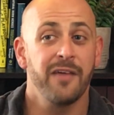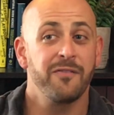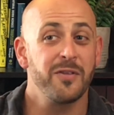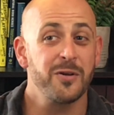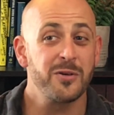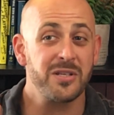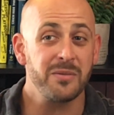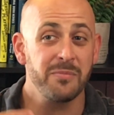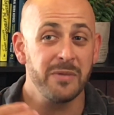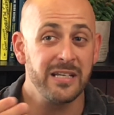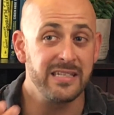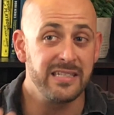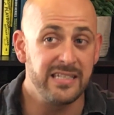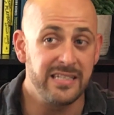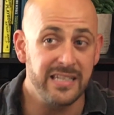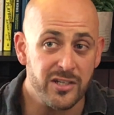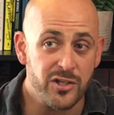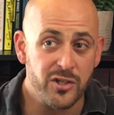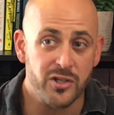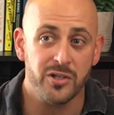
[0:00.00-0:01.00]
If there's some
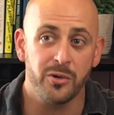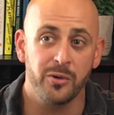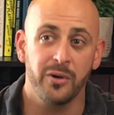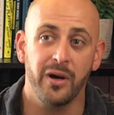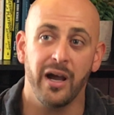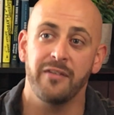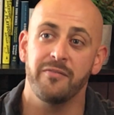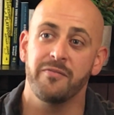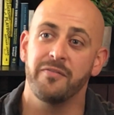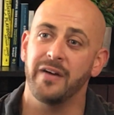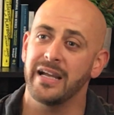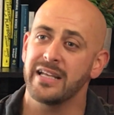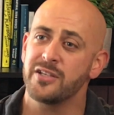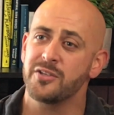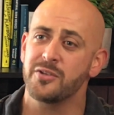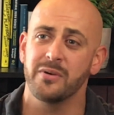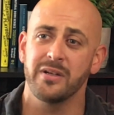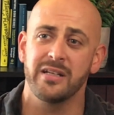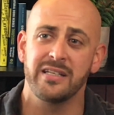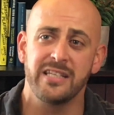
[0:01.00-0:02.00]
additional
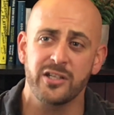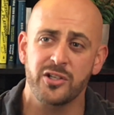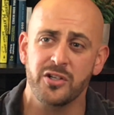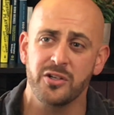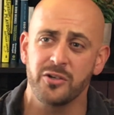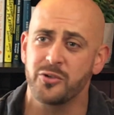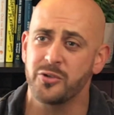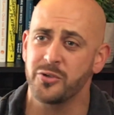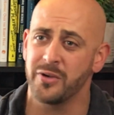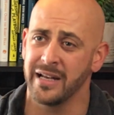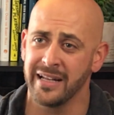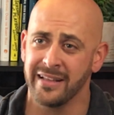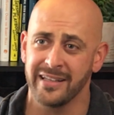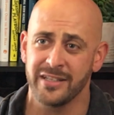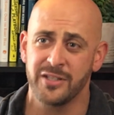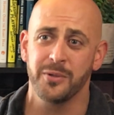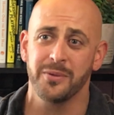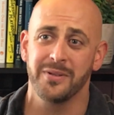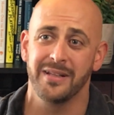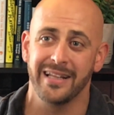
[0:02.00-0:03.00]
advice or additional training
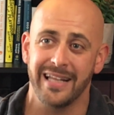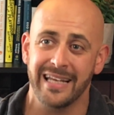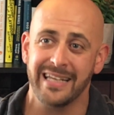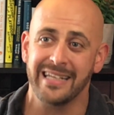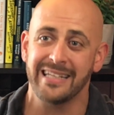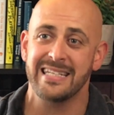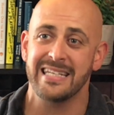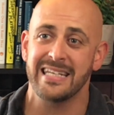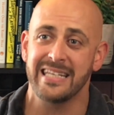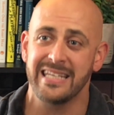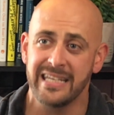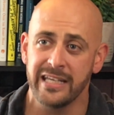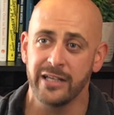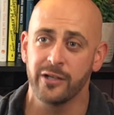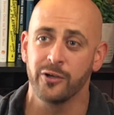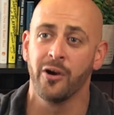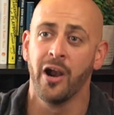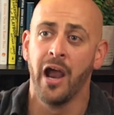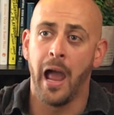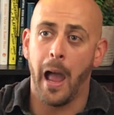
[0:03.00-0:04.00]
that you'd like to
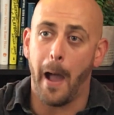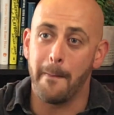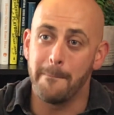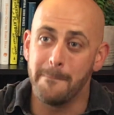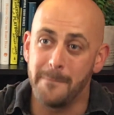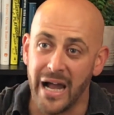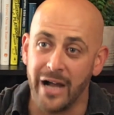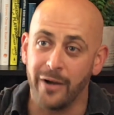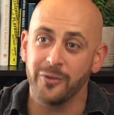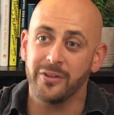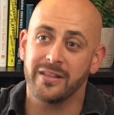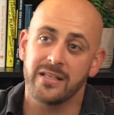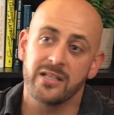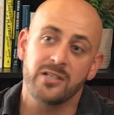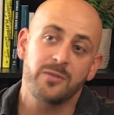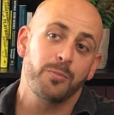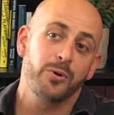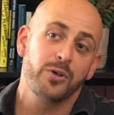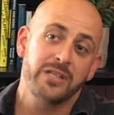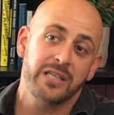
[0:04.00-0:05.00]
hear about this
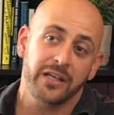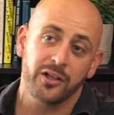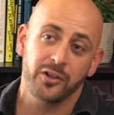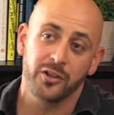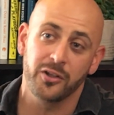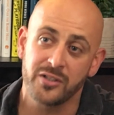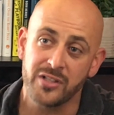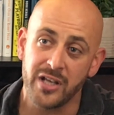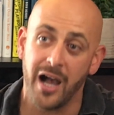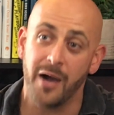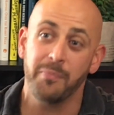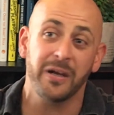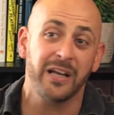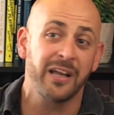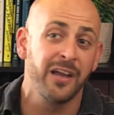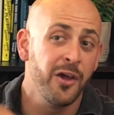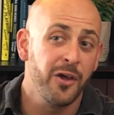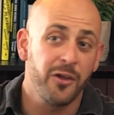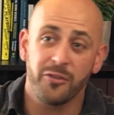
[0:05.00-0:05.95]
particular topic,